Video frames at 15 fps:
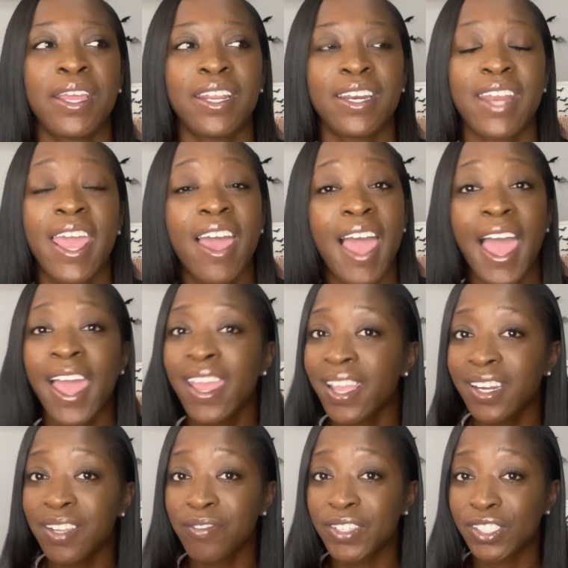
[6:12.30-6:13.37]
Now, I
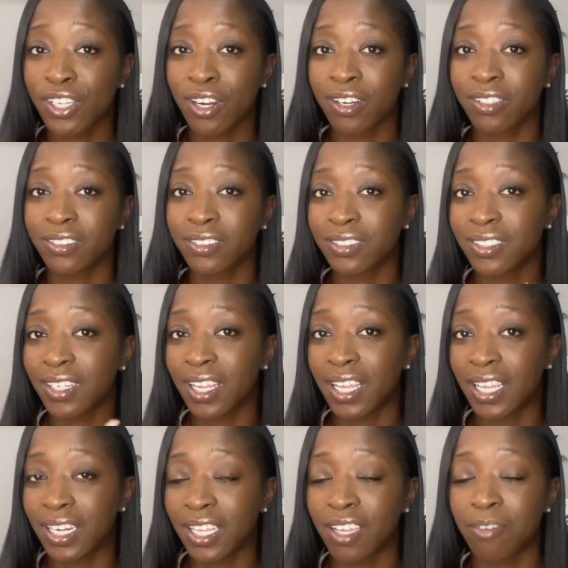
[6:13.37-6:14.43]
hadn't even turned
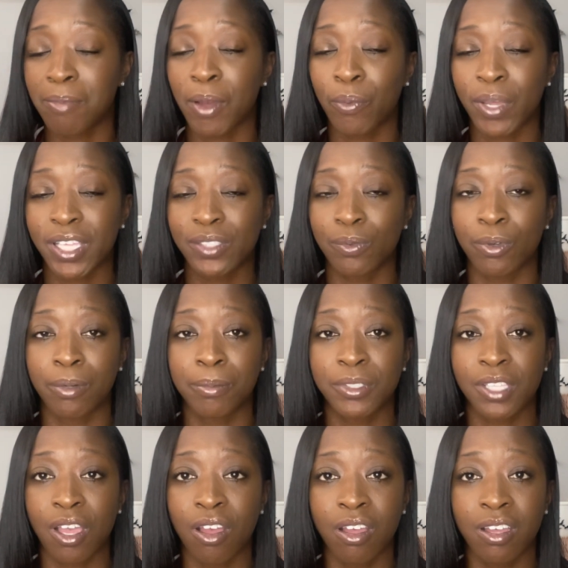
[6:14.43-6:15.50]
any of my wax warmers
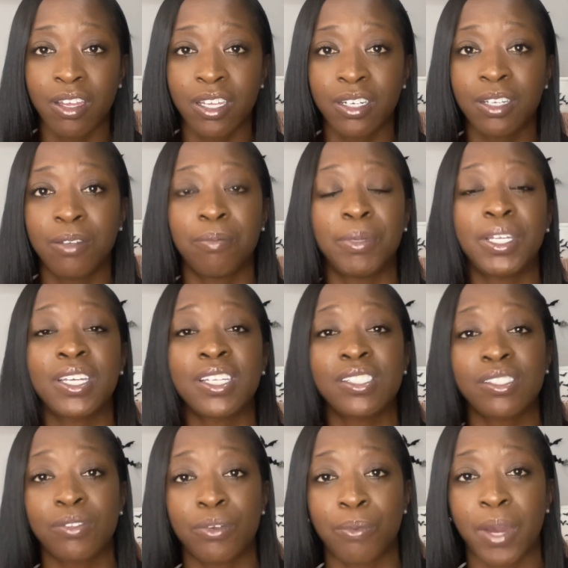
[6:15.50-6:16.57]
on because
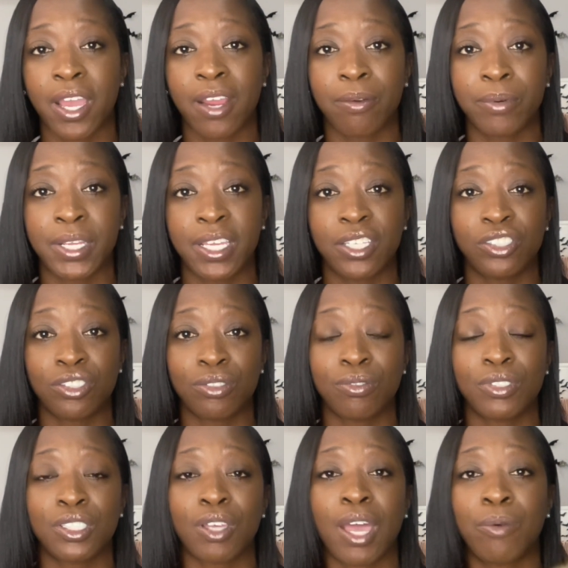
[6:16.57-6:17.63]
of the wiring issue,
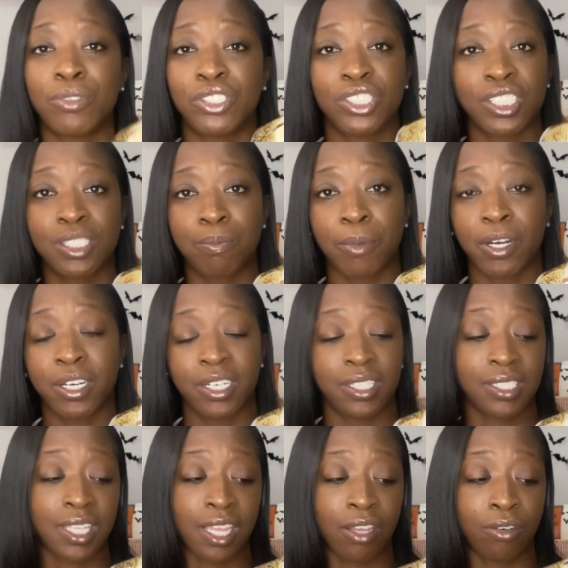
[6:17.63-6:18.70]
so I was just burning
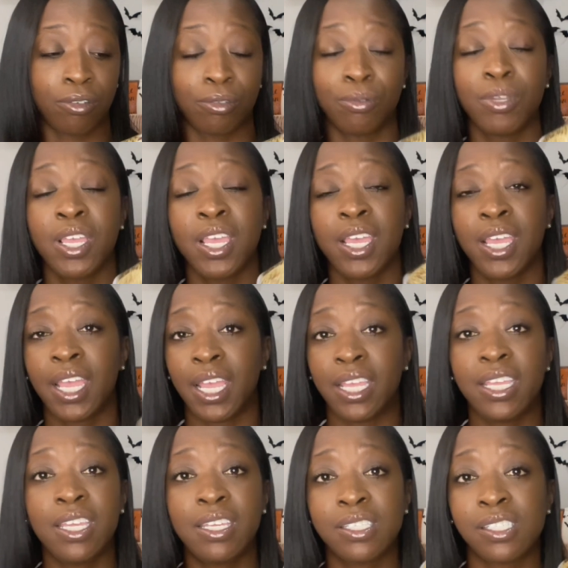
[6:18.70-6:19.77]
this candle, and
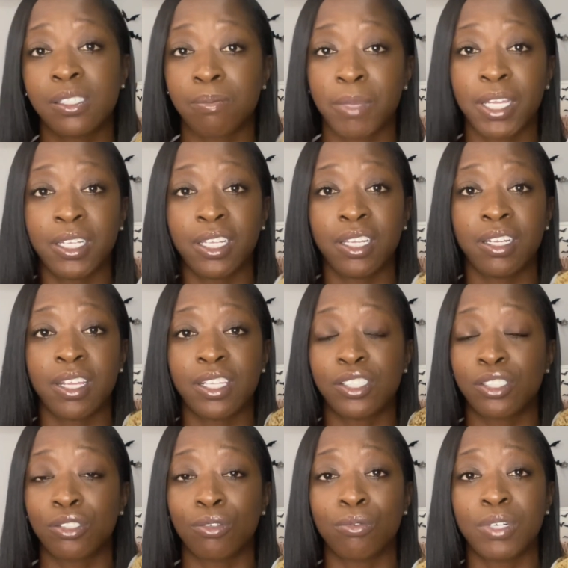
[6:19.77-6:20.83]
he could smell it as
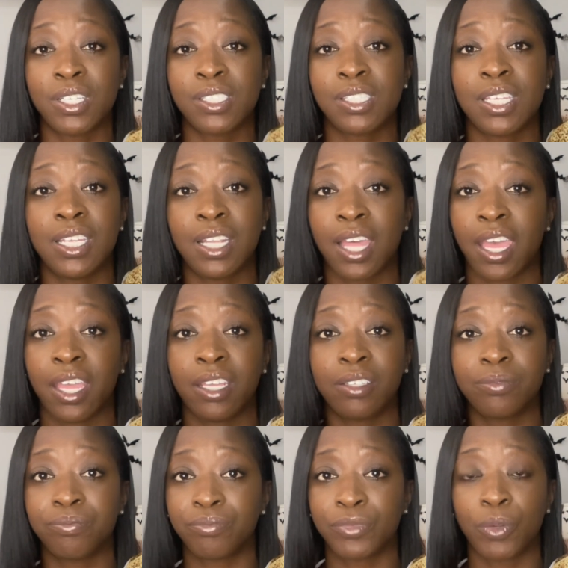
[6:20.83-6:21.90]
soon as he like
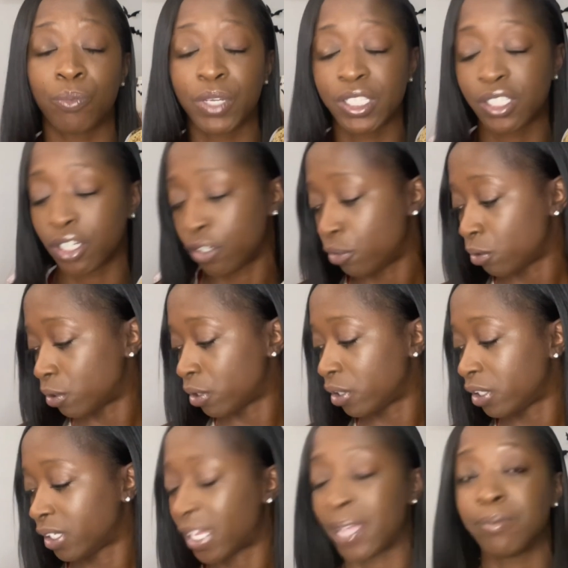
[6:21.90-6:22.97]
went to the door,
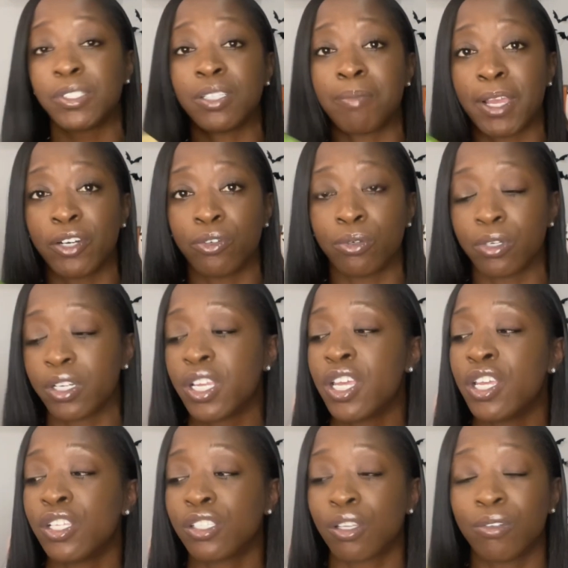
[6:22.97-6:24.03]
came to my door.
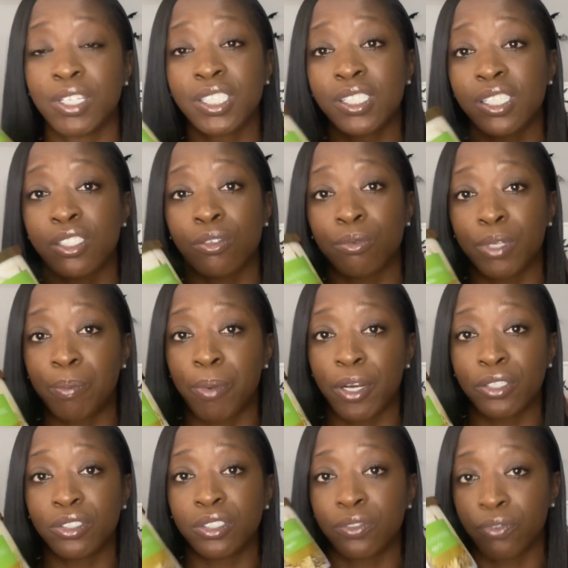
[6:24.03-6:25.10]
So this is a
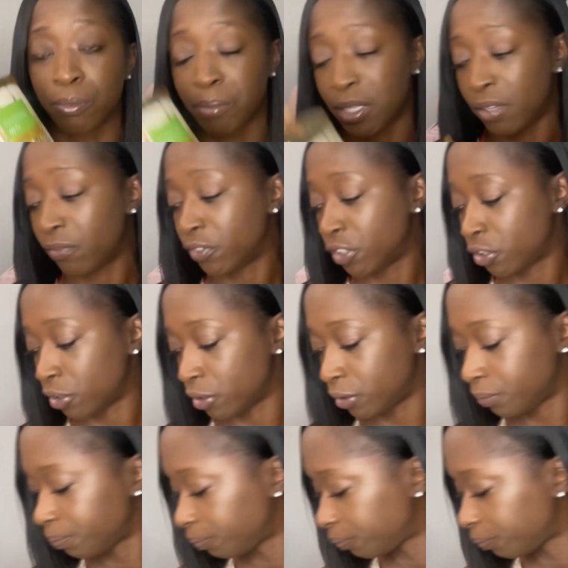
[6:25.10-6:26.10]
repurchase for me for sure.